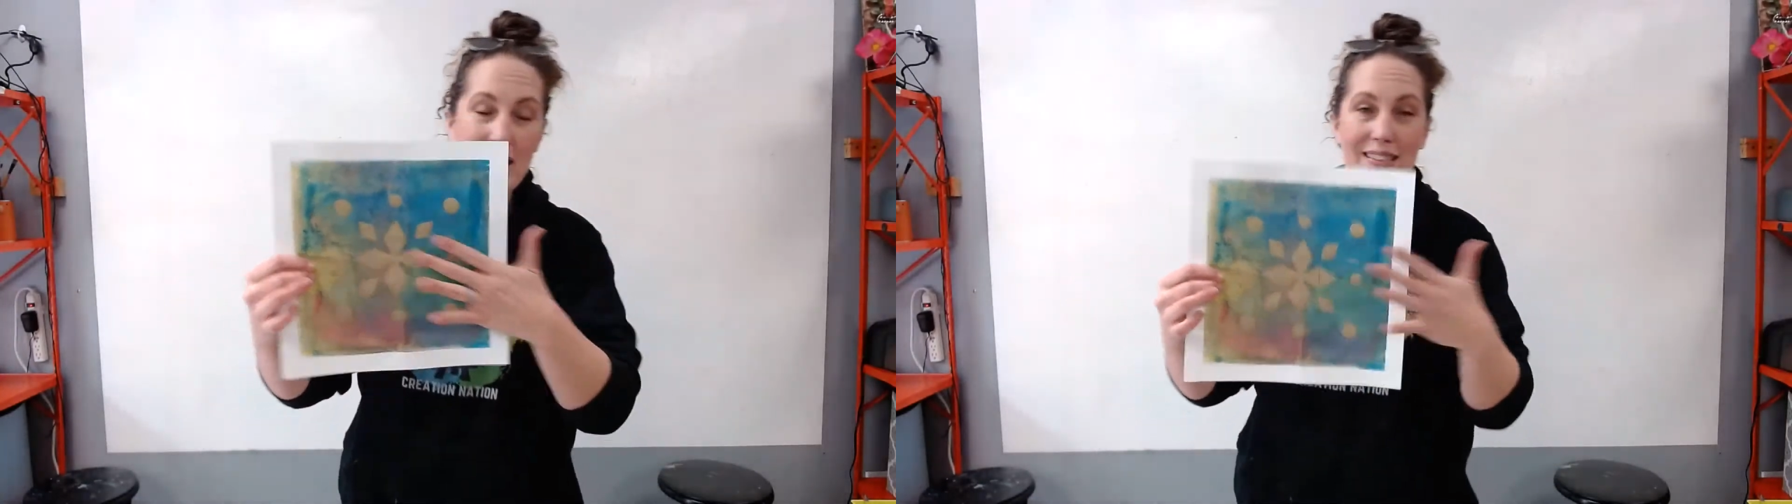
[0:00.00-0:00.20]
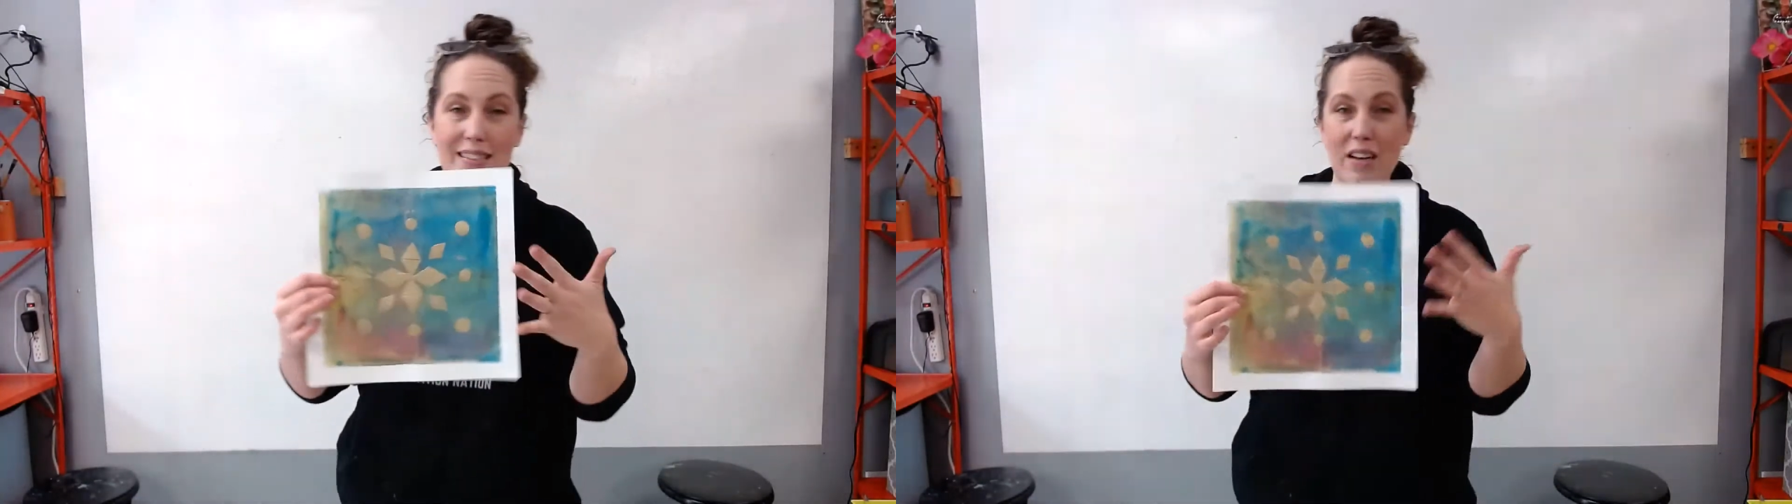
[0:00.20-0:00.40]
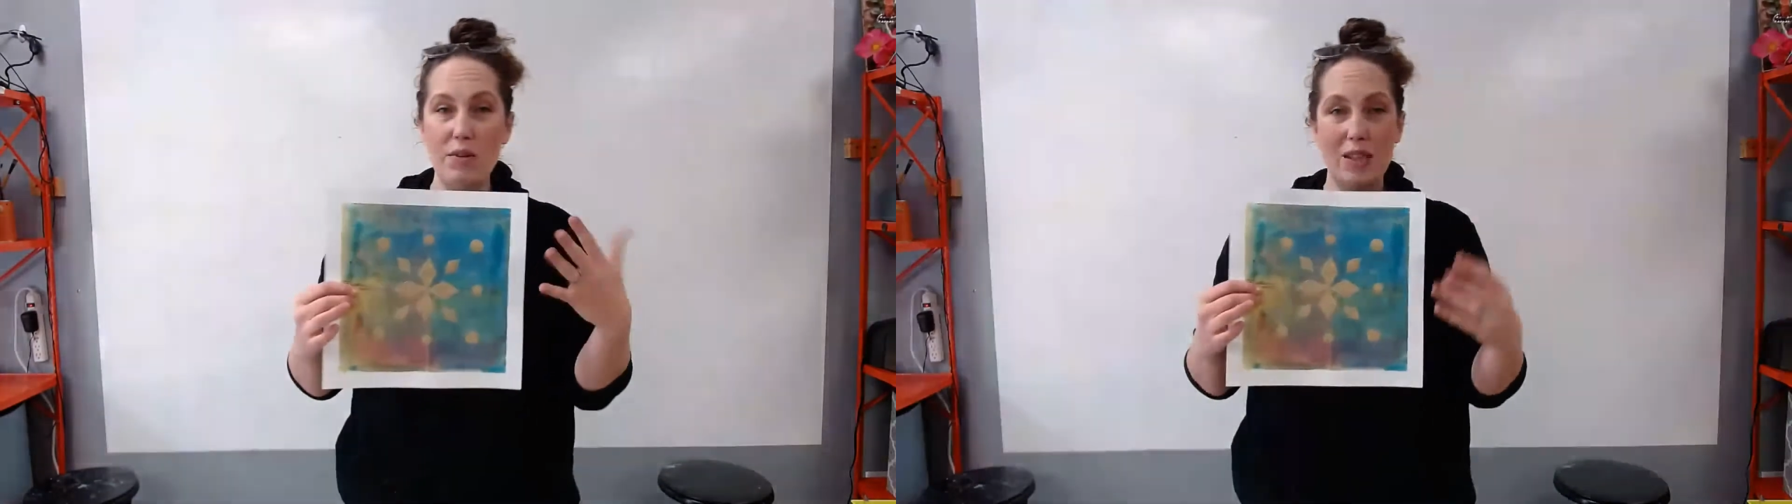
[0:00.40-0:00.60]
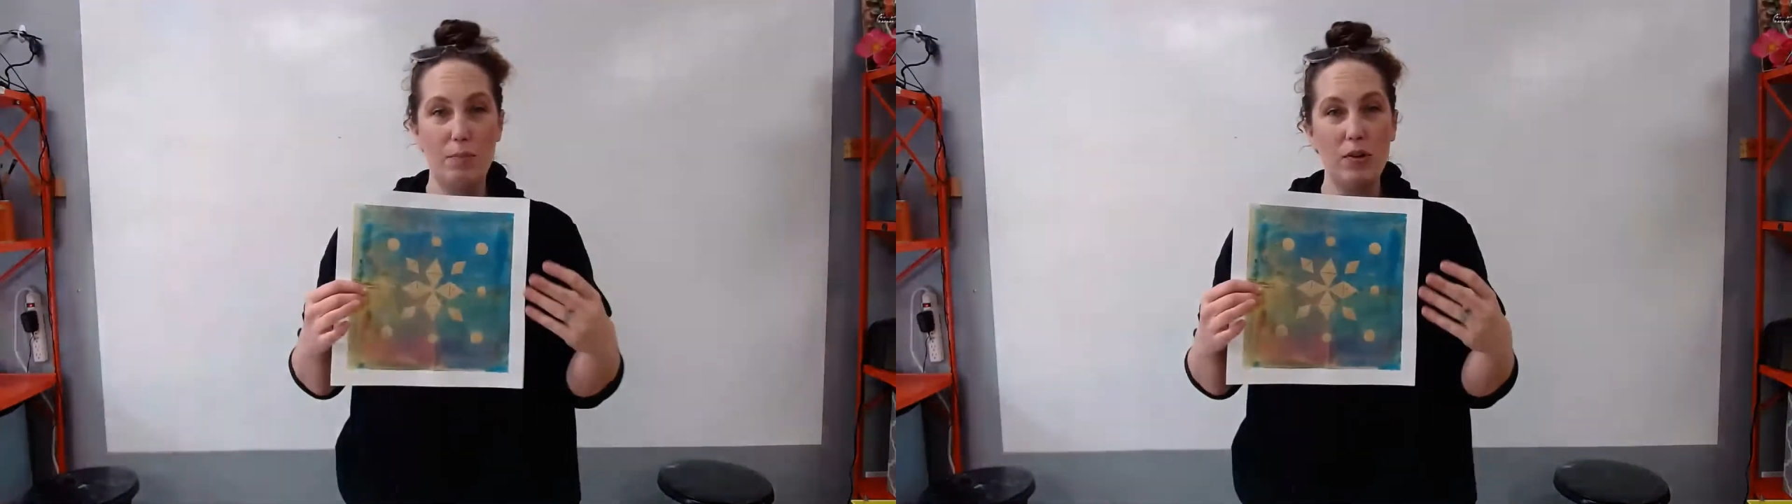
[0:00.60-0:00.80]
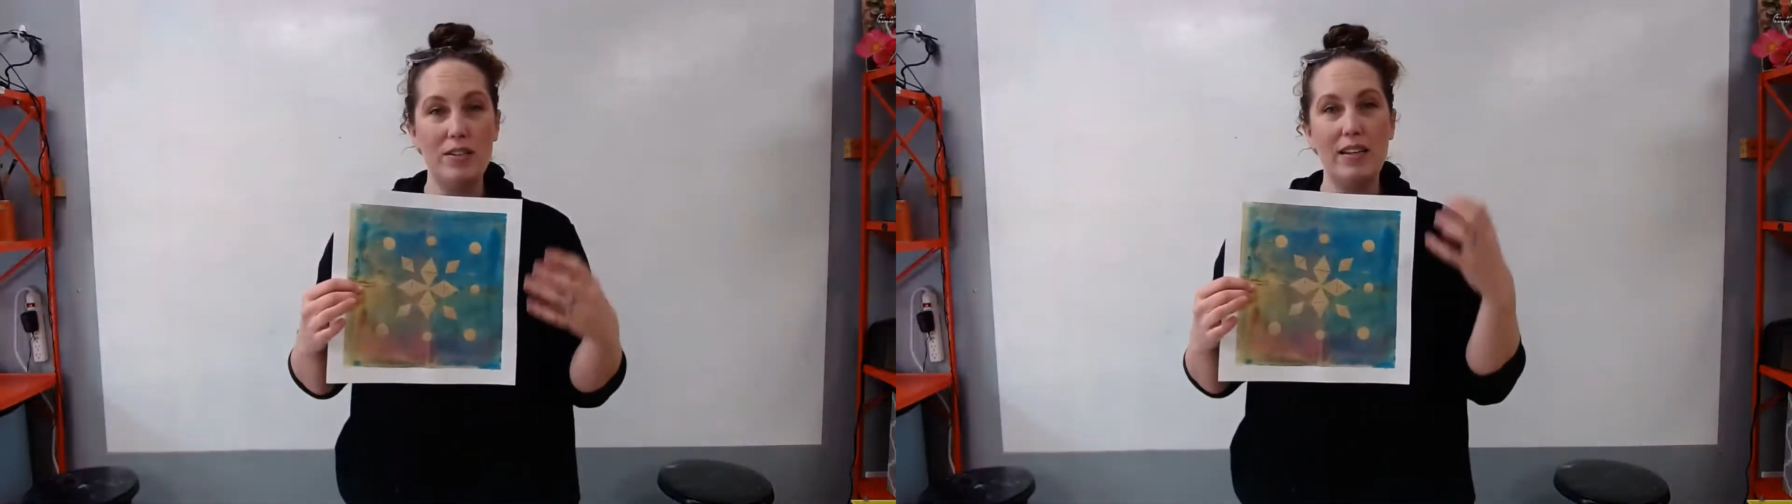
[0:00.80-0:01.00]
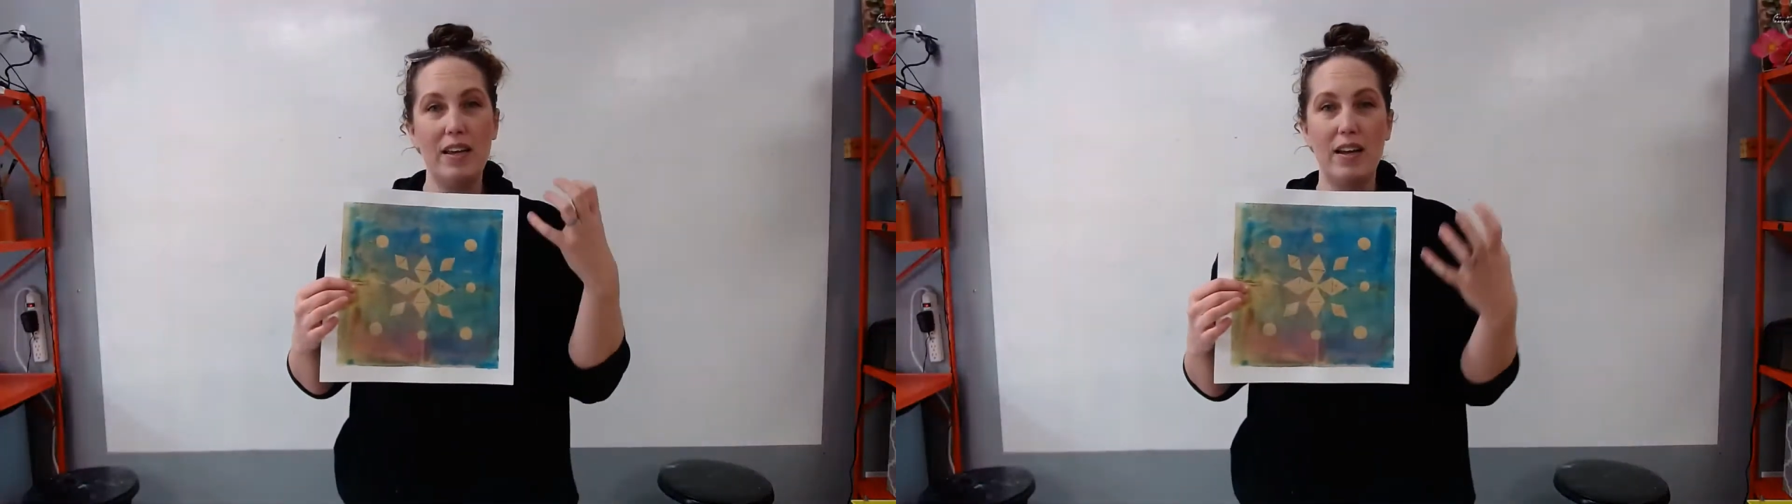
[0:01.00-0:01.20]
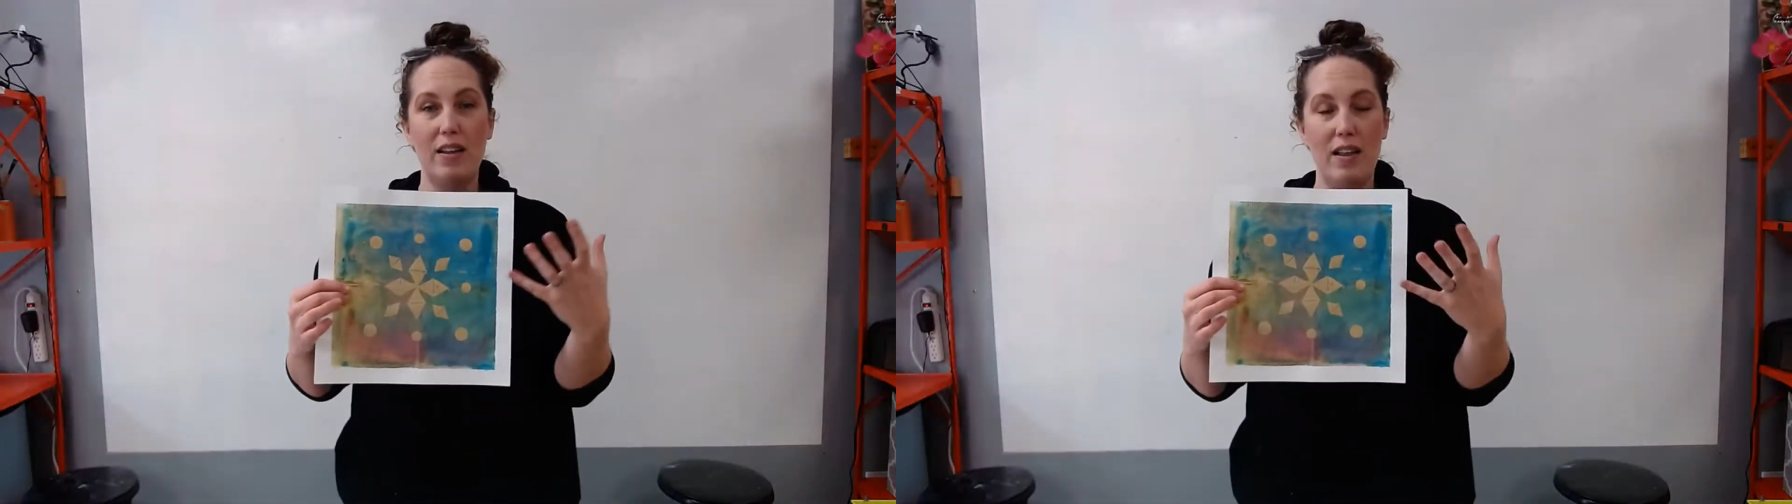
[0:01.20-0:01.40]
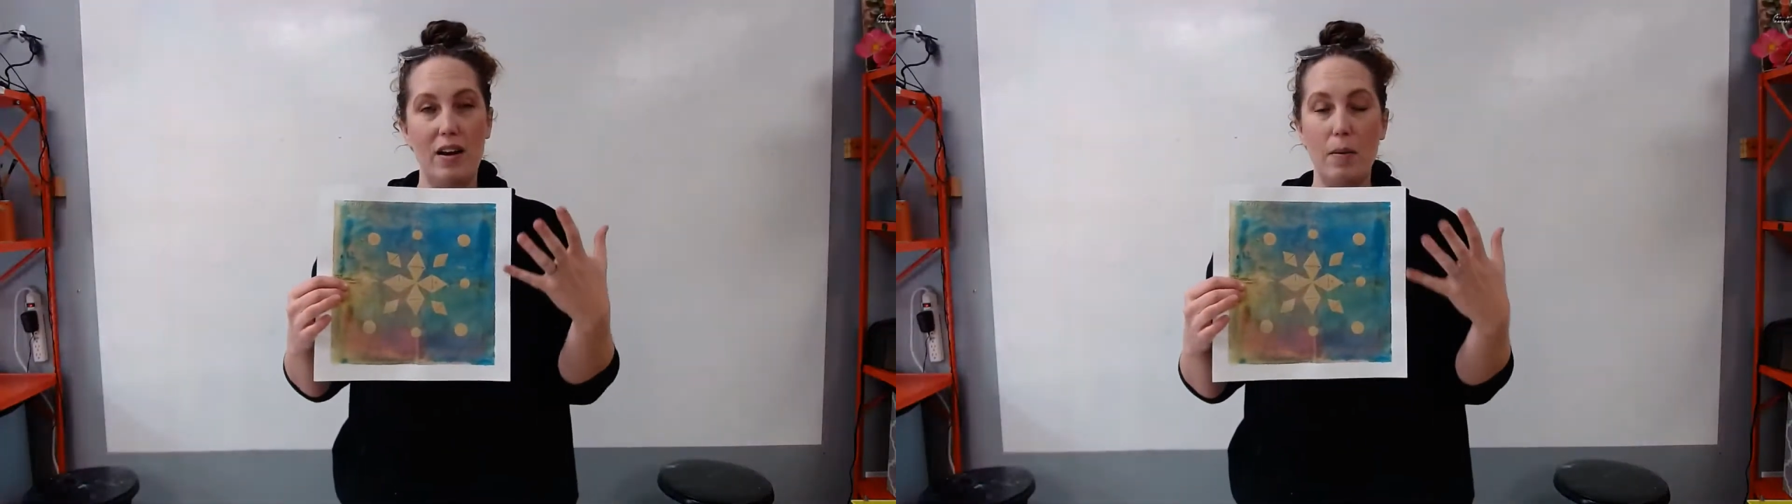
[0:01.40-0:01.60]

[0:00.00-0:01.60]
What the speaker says: that's done with the printing ink and then an